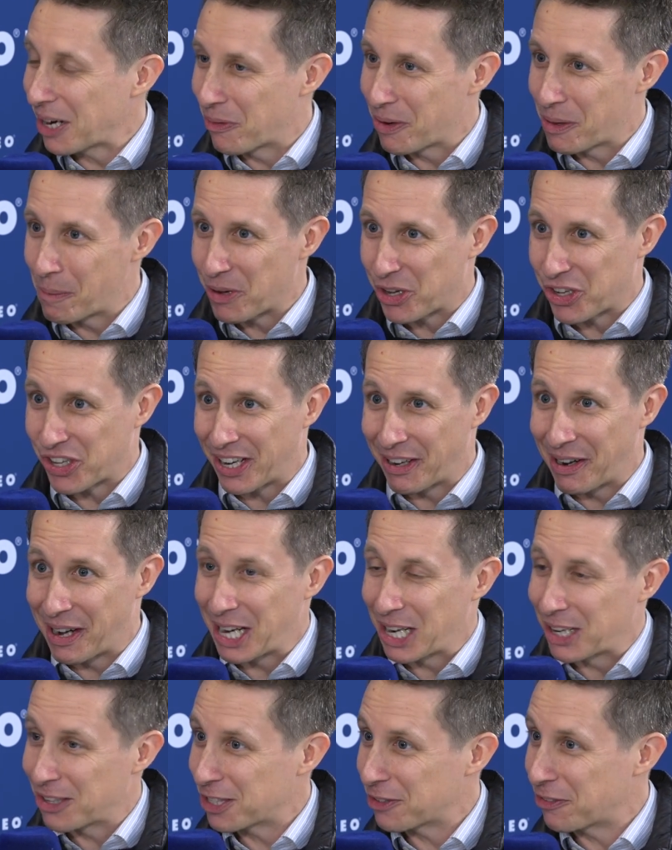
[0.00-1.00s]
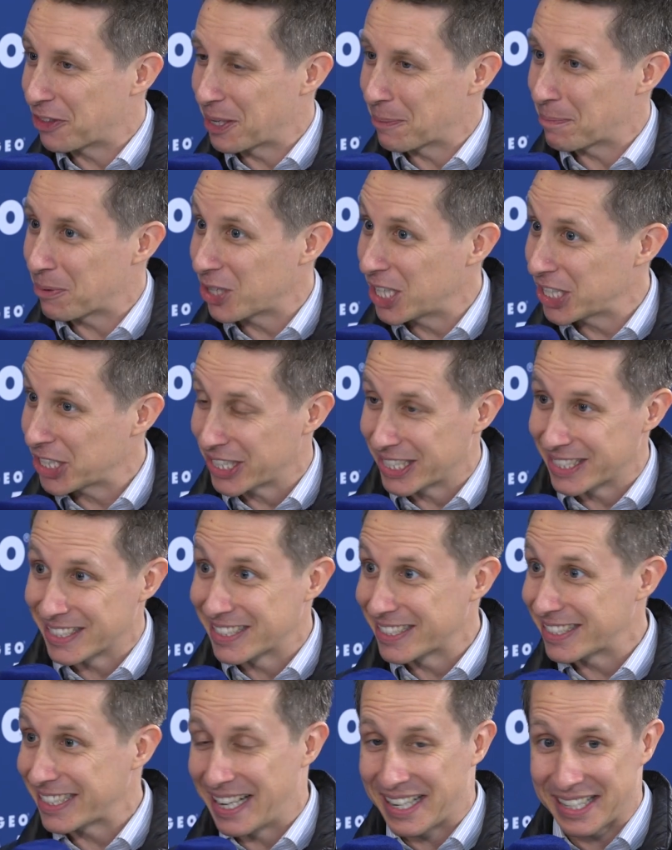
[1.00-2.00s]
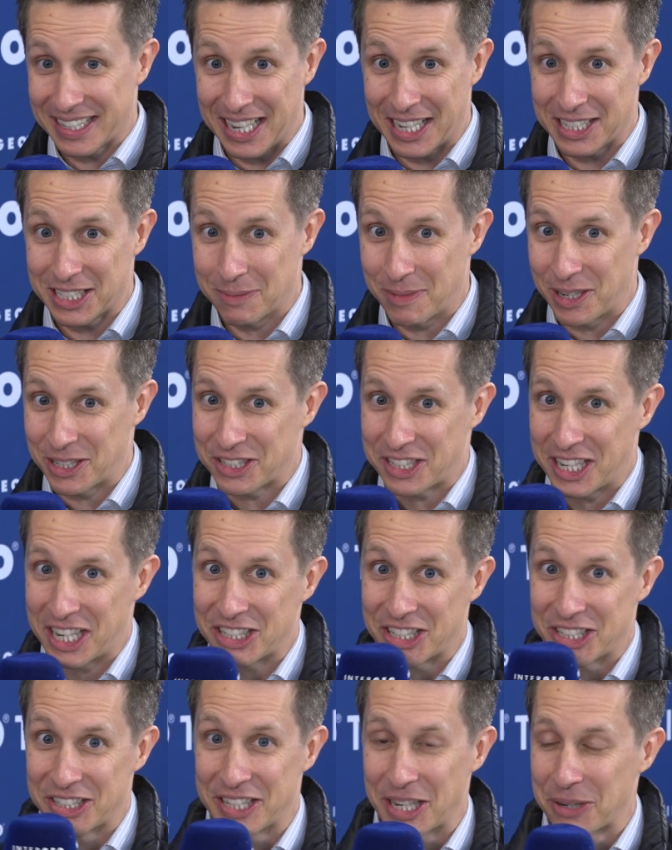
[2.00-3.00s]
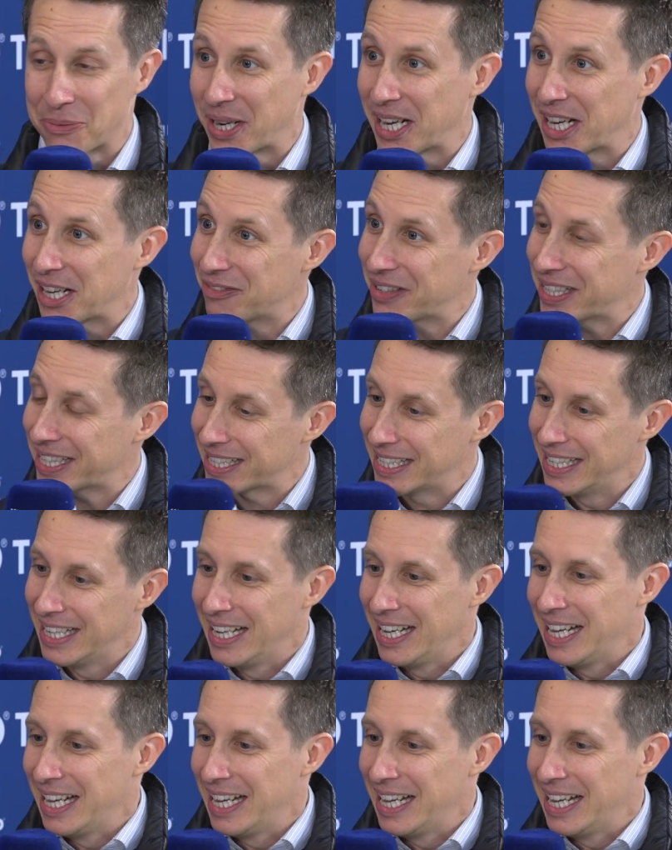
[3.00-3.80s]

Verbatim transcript: We'll be sharing a lot of the impressions and customer discussions that we're having.